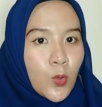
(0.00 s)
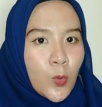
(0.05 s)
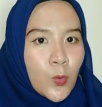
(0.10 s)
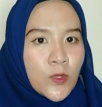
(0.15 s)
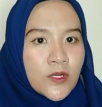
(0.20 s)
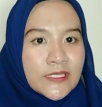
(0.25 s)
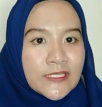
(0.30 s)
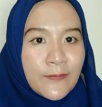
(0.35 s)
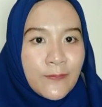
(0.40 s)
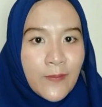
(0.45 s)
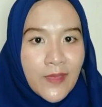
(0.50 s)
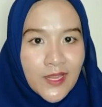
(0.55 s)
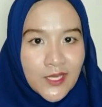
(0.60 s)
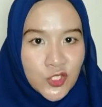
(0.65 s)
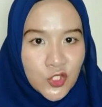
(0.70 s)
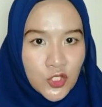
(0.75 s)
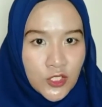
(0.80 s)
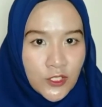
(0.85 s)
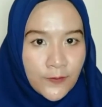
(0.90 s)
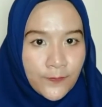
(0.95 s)
or
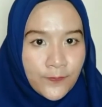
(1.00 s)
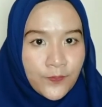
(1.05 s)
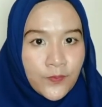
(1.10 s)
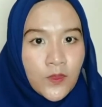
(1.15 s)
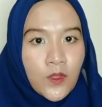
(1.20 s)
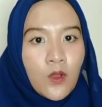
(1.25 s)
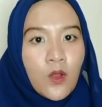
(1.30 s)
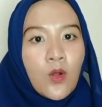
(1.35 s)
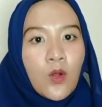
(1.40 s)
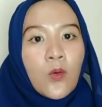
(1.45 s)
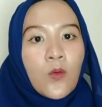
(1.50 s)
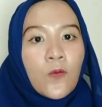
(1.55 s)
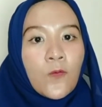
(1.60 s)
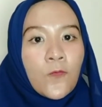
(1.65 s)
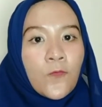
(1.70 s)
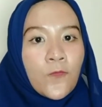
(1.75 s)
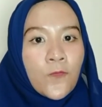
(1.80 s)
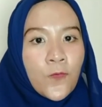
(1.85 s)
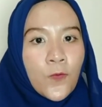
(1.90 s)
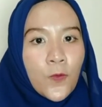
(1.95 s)
damaging.
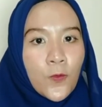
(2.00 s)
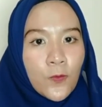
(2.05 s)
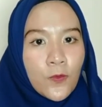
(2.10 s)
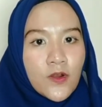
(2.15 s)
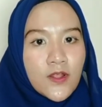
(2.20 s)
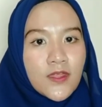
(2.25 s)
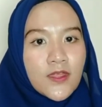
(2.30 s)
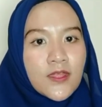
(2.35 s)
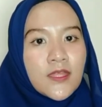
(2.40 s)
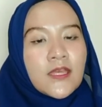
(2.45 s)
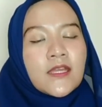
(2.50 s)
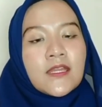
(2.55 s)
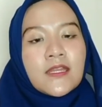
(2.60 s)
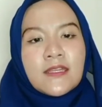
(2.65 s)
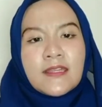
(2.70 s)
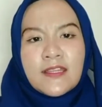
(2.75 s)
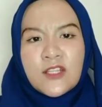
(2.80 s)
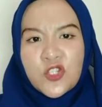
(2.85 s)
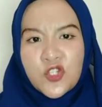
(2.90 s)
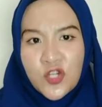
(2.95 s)
Fourth,
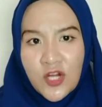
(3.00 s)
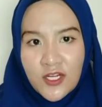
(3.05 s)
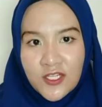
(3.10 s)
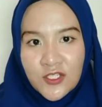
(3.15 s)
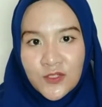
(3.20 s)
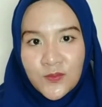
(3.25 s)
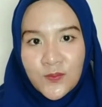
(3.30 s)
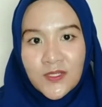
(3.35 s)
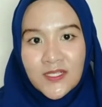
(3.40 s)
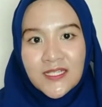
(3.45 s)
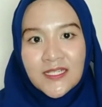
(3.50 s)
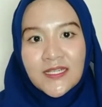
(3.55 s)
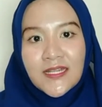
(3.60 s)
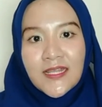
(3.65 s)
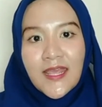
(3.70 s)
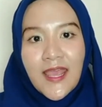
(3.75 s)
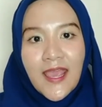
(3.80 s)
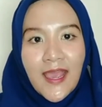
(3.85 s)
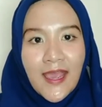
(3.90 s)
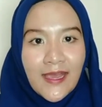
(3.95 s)
the judgment
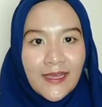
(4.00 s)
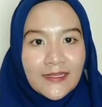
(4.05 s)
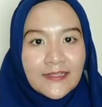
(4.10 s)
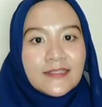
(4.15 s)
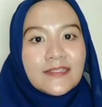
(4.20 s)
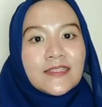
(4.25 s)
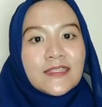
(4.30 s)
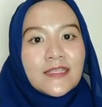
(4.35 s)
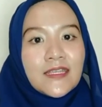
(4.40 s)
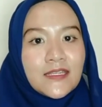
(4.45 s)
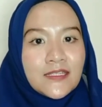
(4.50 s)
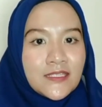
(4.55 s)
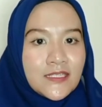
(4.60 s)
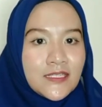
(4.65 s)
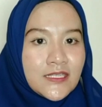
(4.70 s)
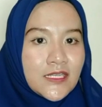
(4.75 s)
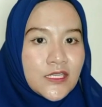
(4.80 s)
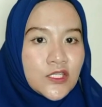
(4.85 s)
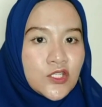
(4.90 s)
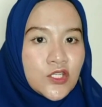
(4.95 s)
and
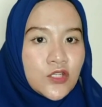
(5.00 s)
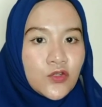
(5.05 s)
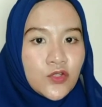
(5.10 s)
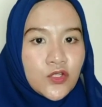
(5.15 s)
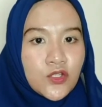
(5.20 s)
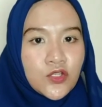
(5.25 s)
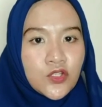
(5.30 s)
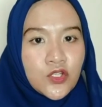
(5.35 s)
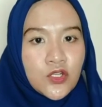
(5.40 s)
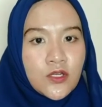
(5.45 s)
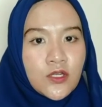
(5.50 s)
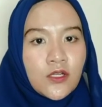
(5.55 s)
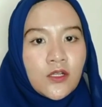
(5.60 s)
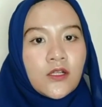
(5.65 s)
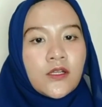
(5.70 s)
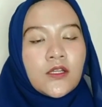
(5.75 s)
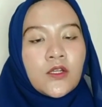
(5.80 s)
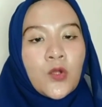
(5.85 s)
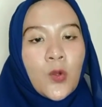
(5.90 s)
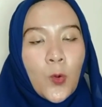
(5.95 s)
the educational
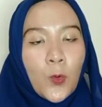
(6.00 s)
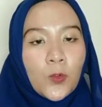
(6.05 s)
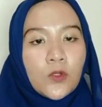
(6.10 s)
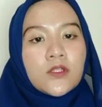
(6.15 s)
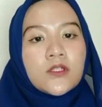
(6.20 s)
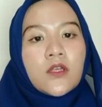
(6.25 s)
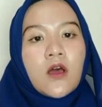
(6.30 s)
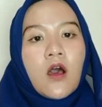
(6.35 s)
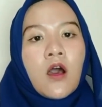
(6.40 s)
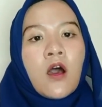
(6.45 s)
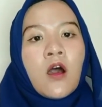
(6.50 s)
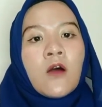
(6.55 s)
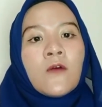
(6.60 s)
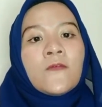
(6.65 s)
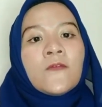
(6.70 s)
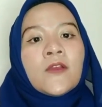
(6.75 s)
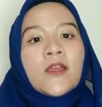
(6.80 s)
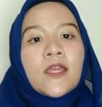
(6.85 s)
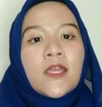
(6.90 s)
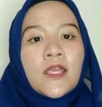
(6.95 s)
goals
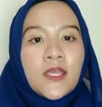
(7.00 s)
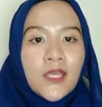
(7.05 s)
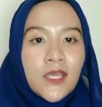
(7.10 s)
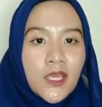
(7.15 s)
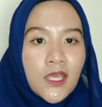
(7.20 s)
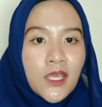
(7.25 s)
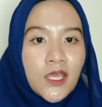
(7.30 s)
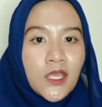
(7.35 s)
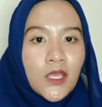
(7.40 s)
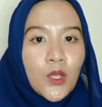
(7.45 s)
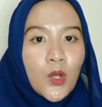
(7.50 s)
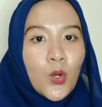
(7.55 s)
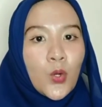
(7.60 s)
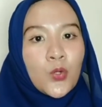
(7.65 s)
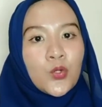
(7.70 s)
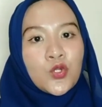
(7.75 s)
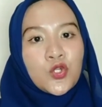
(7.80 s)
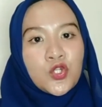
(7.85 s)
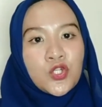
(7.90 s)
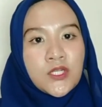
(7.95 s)
of he
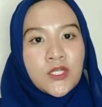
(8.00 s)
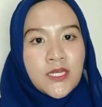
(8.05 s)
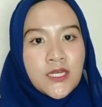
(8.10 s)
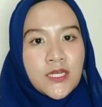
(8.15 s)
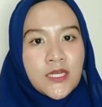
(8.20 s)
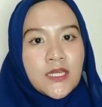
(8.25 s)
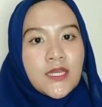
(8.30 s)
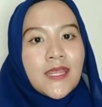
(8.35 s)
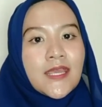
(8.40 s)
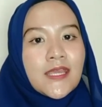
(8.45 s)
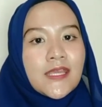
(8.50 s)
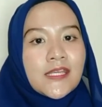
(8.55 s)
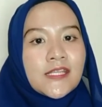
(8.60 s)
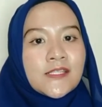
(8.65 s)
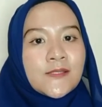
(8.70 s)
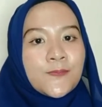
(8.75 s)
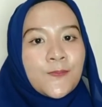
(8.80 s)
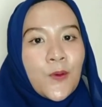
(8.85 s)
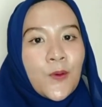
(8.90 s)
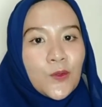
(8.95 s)
or she
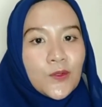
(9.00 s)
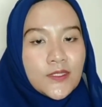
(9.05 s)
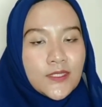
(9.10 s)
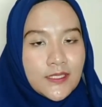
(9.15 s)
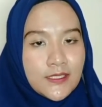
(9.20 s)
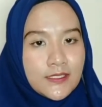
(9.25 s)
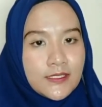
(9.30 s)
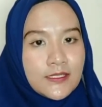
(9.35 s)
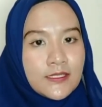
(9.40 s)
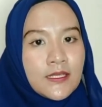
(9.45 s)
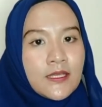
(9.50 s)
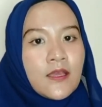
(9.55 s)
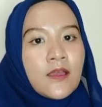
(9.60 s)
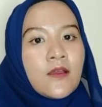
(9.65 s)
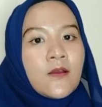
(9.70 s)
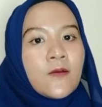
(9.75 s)
is possessed.